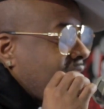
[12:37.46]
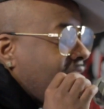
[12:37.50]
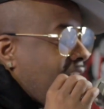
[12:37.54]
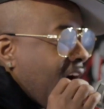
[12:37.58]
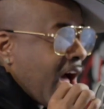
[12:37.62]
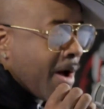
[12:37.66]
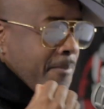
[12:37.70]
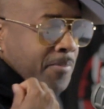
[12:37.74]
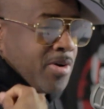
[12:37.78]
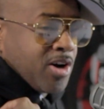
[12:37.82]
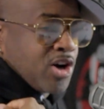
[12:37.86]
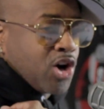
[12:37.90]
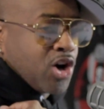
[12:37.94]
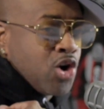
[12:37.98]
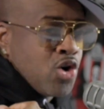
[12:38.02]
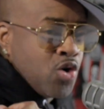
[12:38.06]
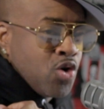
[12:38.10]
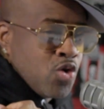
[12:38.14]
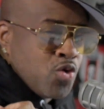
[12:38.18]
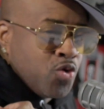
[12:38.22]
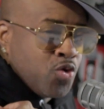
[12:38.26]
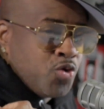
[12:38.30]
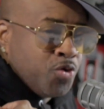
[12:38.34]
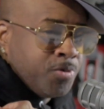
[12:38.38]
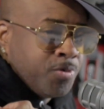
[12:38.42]
I'm a
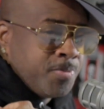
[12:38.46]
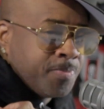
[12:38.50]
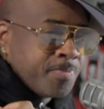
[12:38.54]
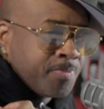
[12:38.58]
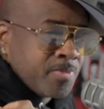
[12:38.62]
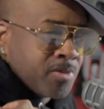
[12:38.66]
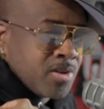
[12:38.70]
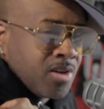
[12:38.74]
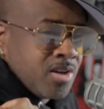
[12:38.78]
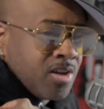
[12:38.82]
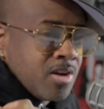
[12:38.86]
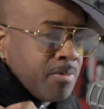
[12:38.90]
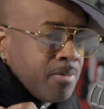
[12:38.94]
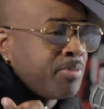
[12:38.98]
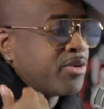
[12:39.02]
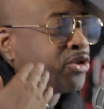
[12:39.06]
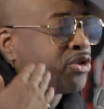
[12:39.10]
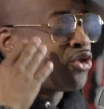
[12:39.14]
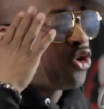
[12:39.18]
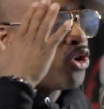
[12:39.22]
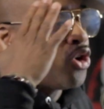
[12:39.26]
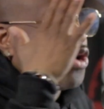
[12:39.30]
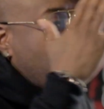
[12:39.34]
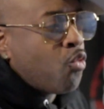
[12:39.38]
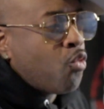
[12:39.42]
coon,
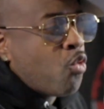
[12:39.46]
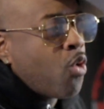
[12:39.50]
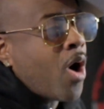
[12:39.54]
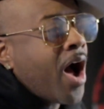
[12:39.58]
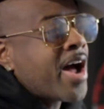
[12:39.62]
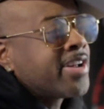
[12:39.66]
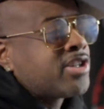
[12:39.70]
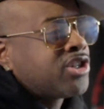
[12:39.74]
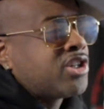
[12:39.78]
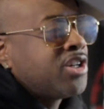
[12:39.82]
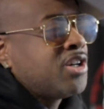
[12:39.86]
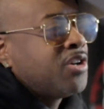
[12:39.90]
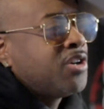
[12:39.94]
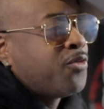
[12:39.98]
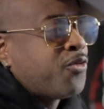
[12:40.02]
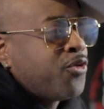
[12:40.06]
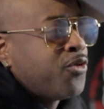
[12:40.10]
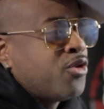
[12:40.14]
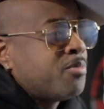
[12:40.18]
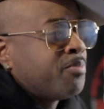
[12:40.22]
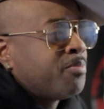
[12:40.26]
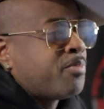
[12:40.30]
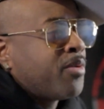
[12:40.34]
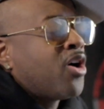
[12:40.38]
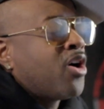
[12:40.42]
but you're watching
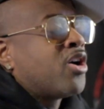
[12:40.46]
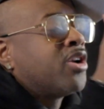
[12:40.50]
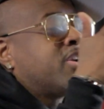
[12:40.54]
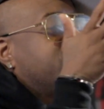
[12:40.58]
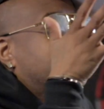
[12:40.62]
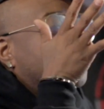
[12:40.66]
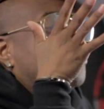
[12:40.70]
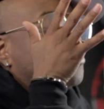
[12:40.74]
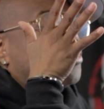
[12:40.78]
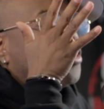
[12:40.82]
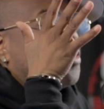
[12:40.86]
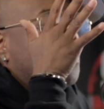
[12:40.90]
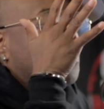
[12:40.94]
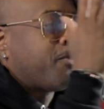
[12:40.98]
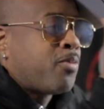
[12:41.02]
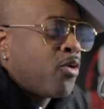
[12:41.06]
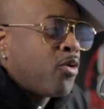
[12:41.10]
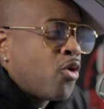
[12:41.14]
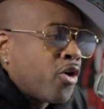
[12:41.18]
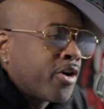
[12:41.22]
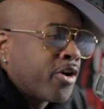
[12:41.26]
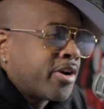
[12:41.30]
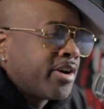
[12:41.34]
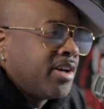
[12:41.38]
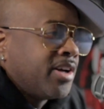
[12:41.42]
football and you're
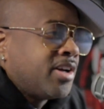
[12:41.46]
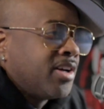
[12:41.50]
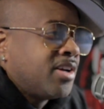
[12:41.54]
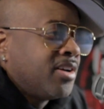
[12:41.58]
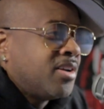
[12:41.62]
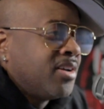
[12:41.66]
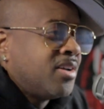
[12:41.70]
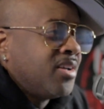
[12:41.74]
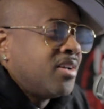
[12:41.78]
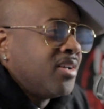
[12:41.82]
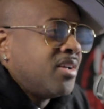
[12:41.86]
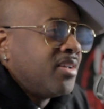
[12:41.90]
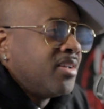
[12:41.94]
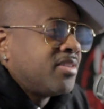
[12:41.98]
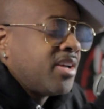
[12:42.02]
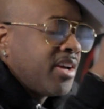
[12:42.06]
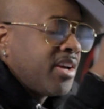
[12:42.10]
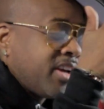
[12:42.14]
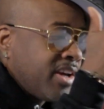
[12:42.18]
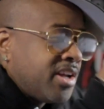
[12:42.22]
supporting the